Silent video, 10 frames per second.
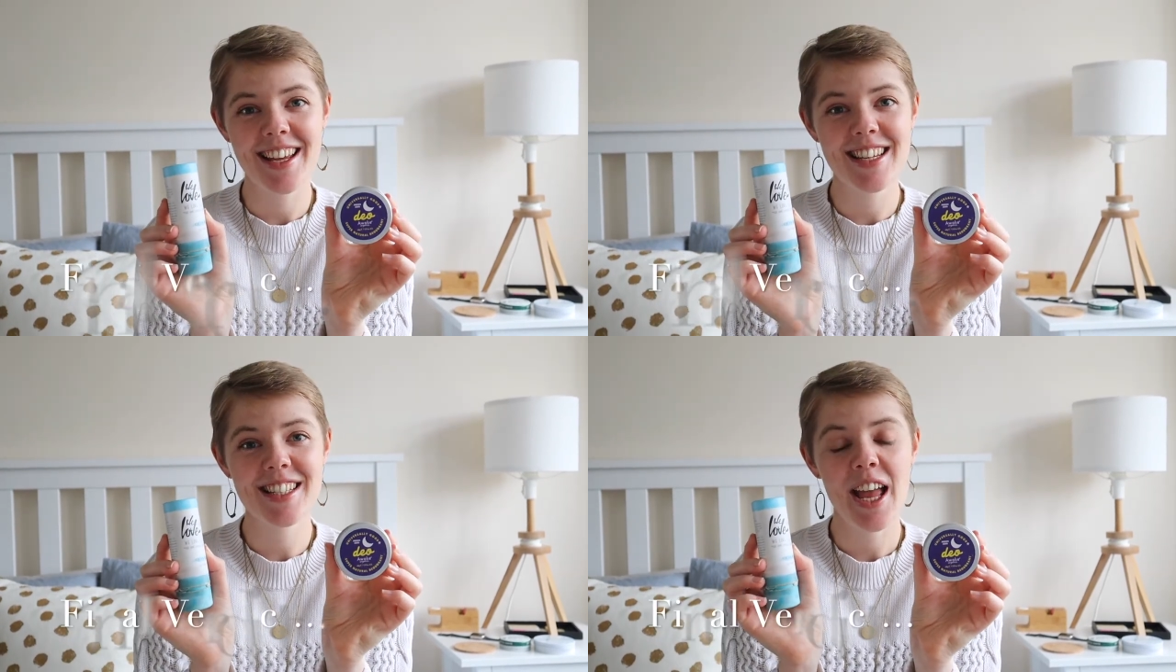
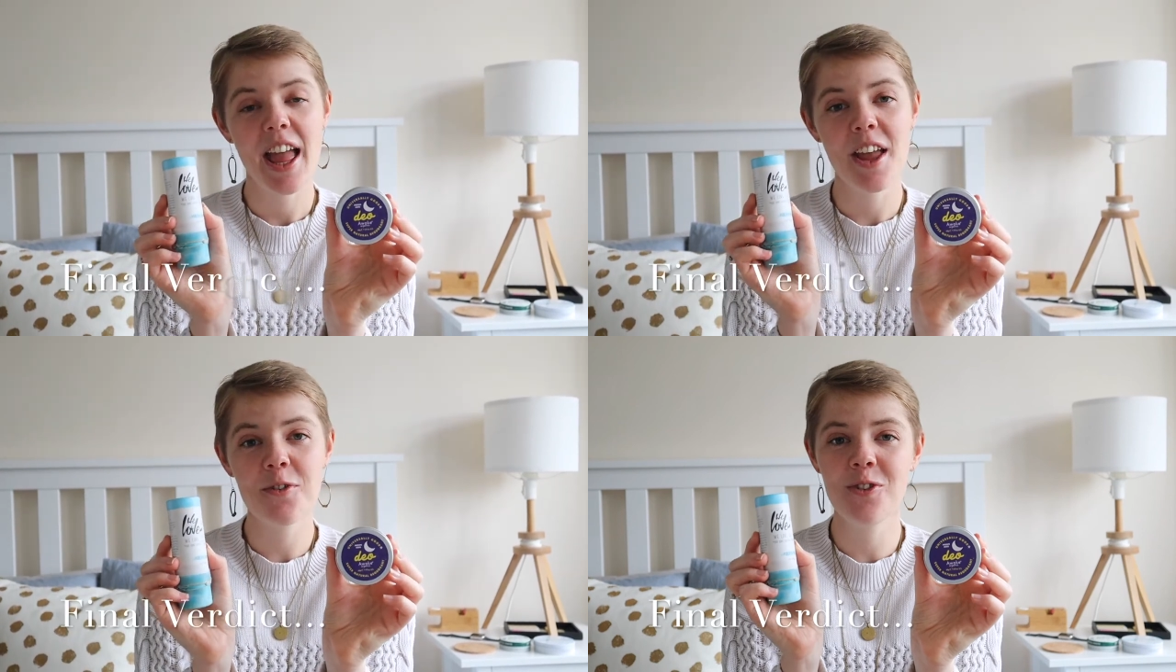is
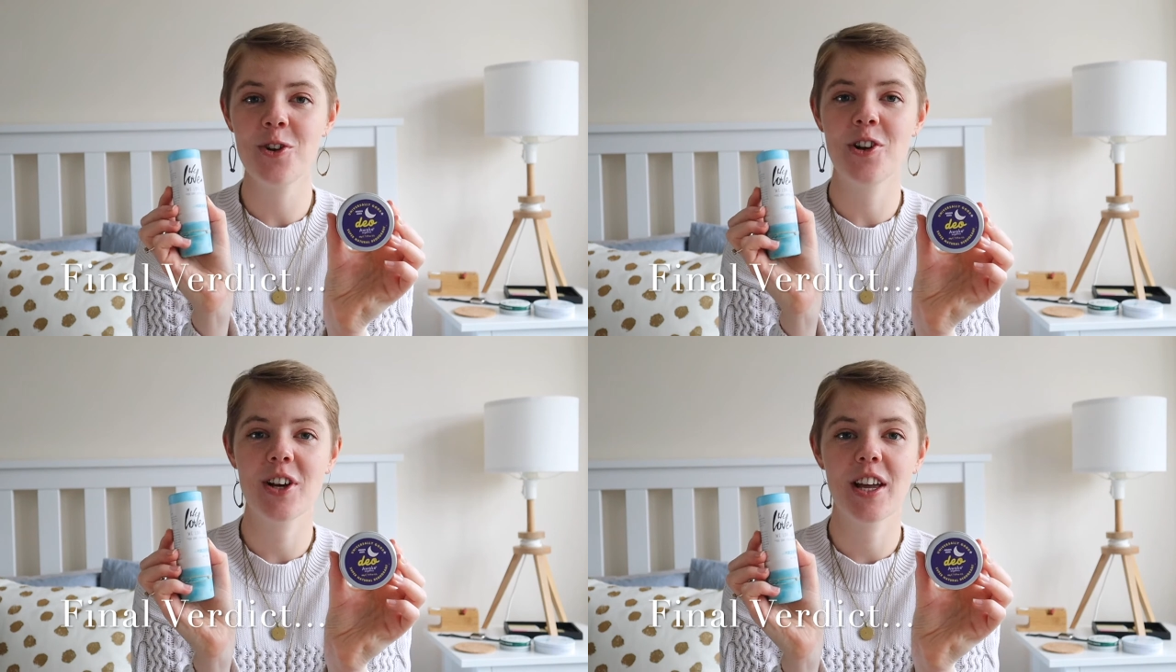if
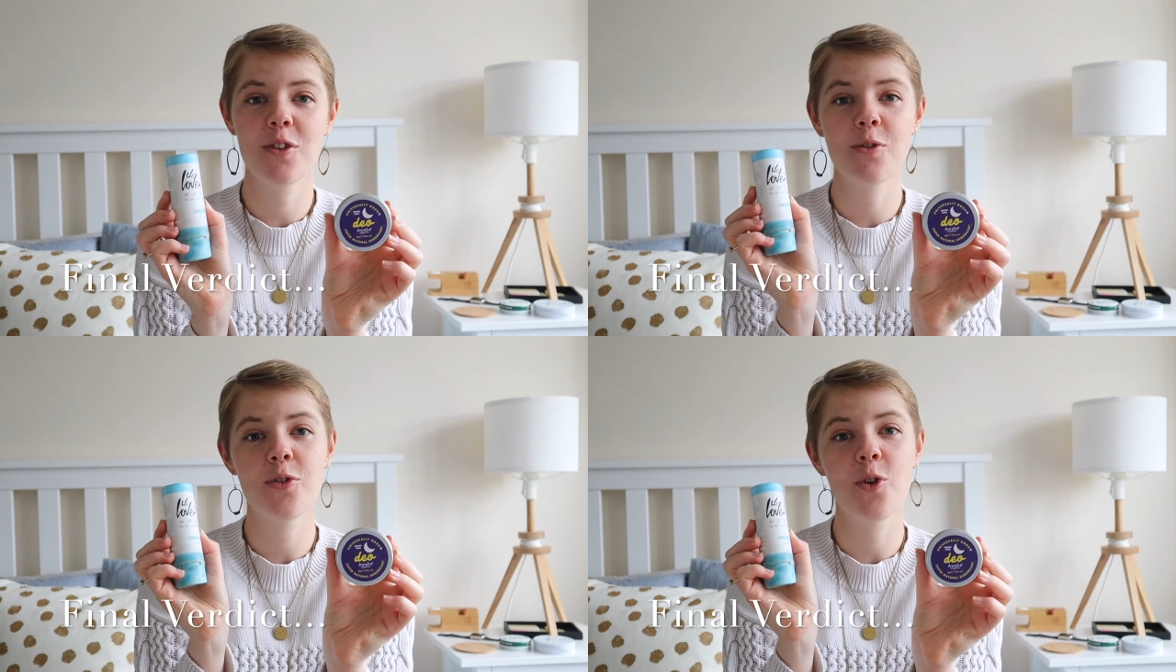you're
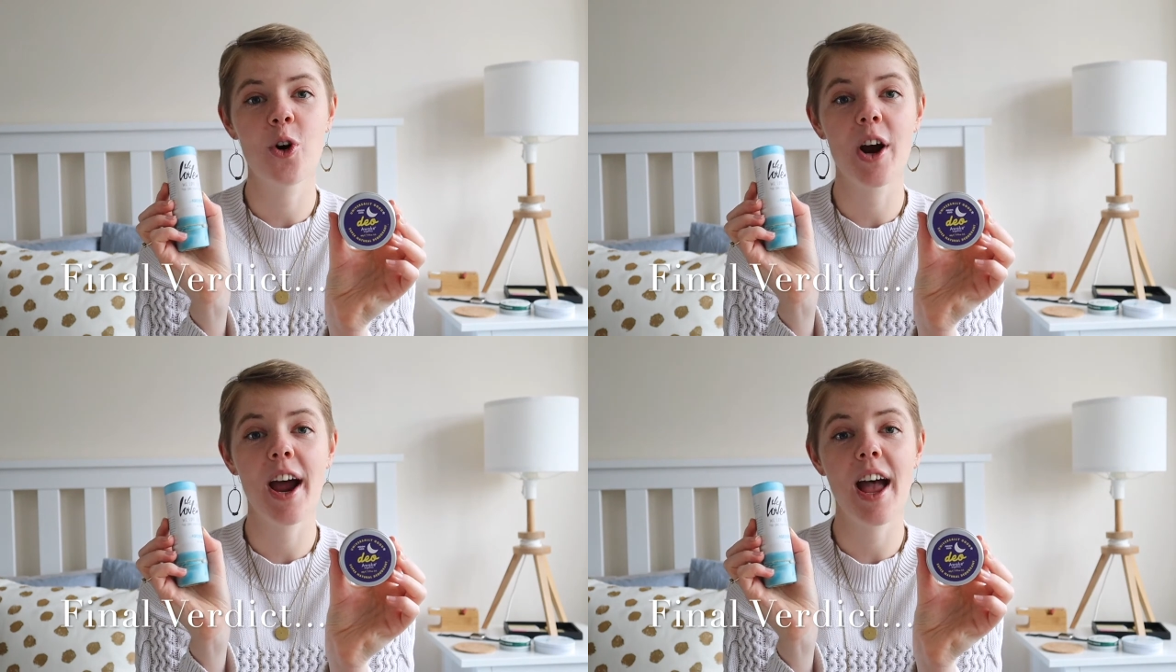looking
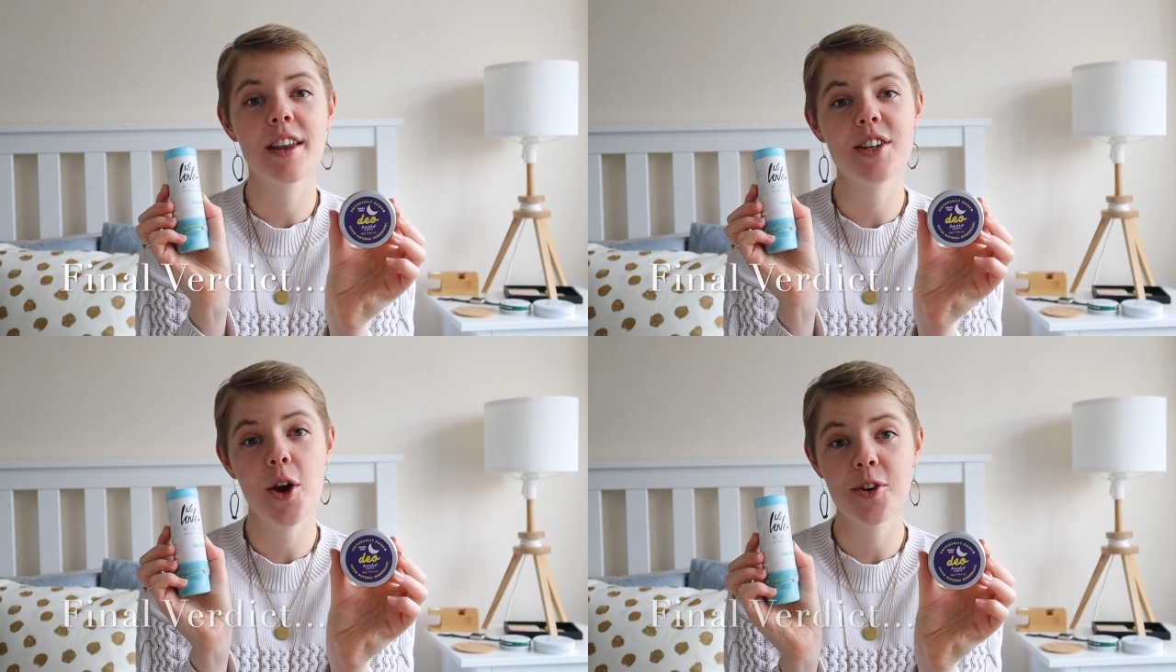for
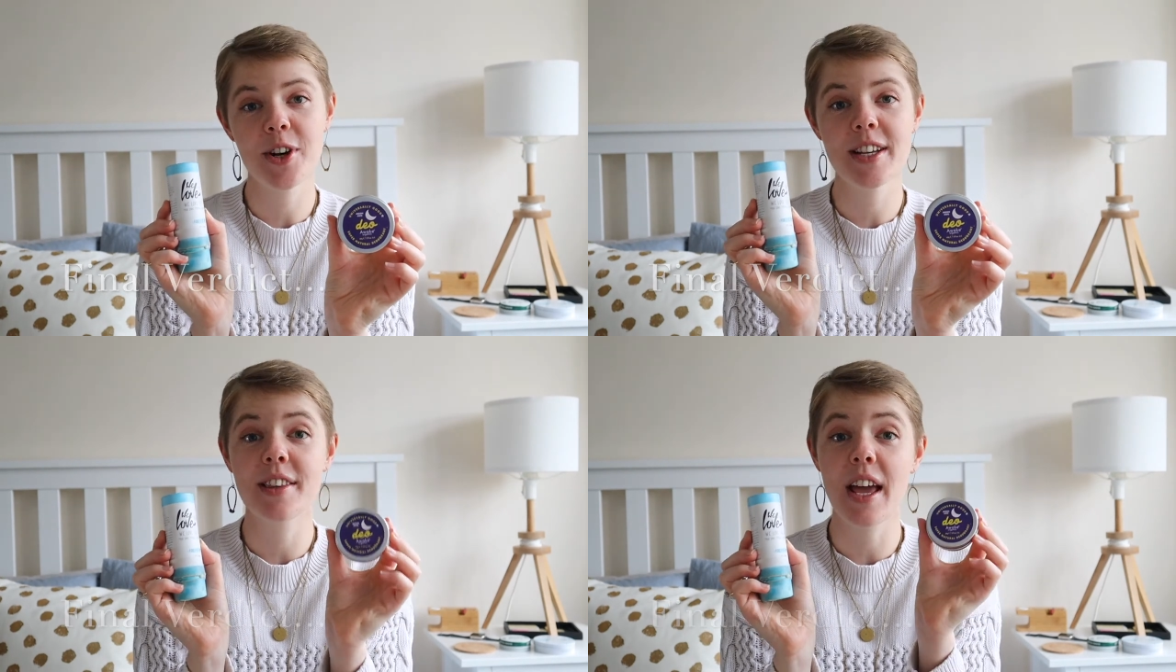a
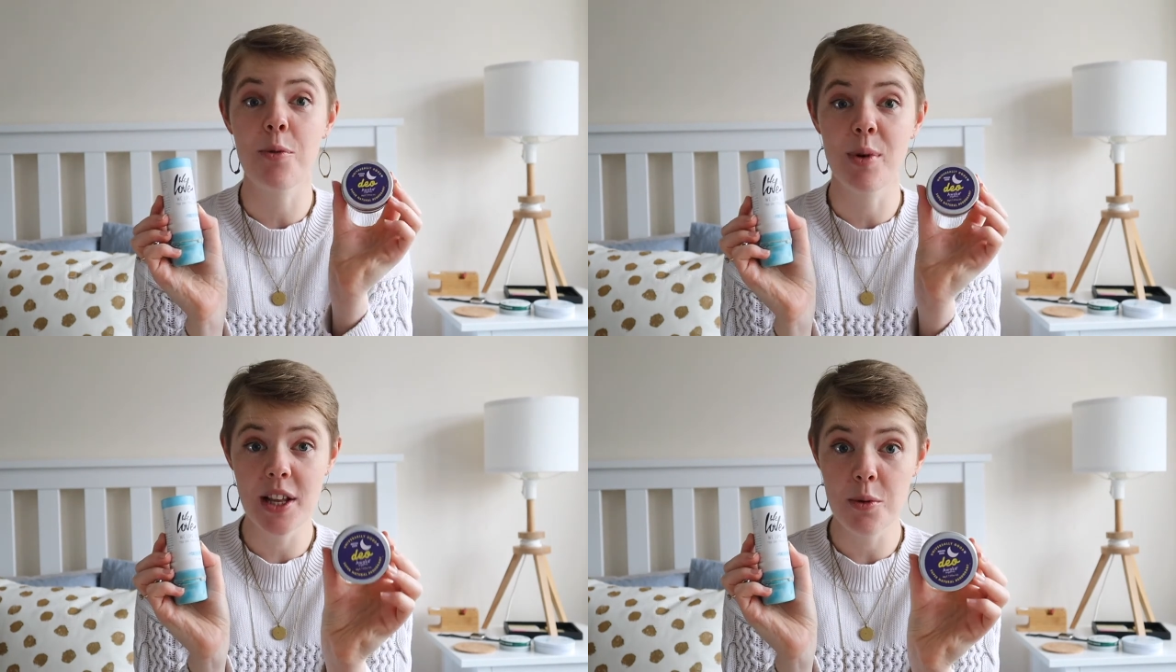deodorant
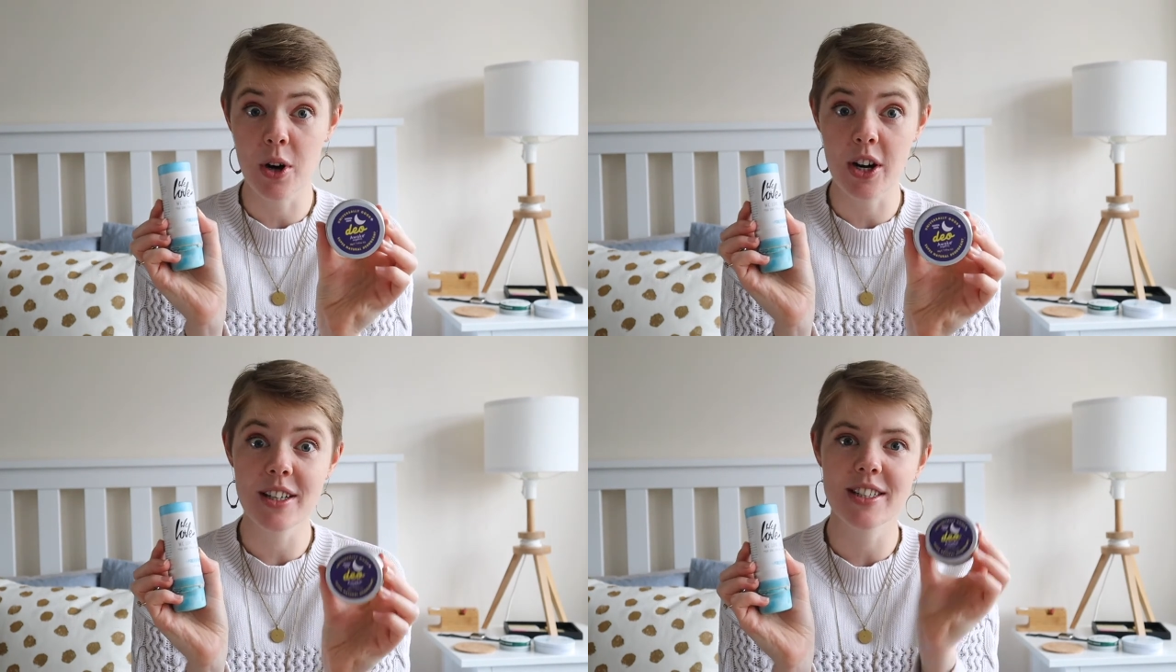that really
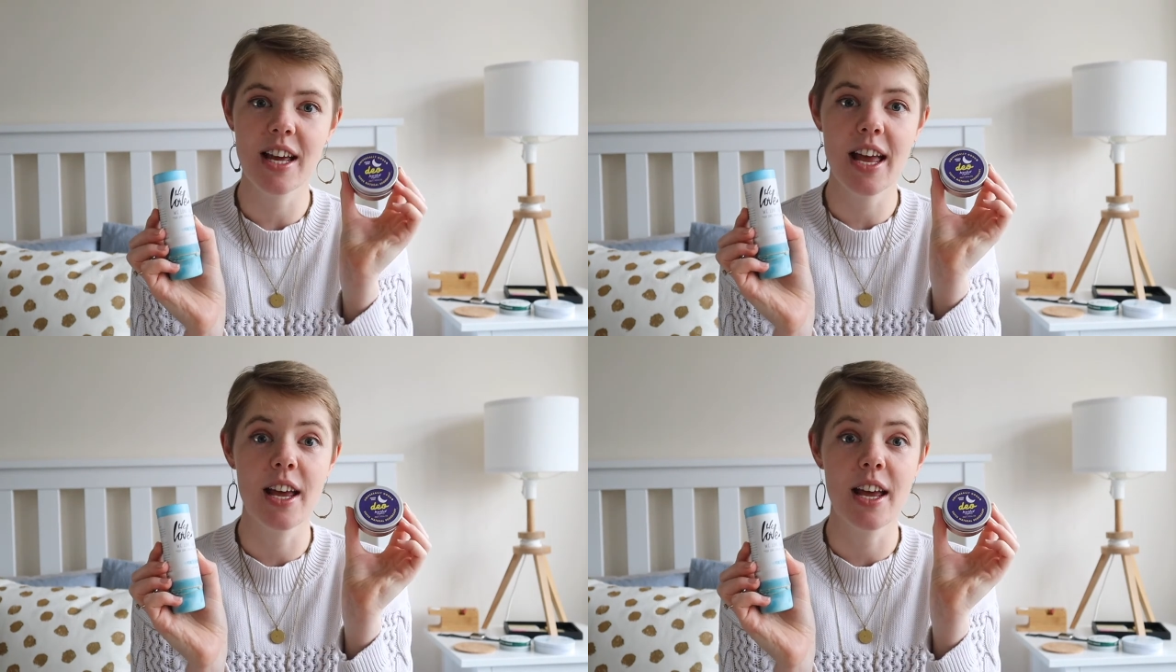works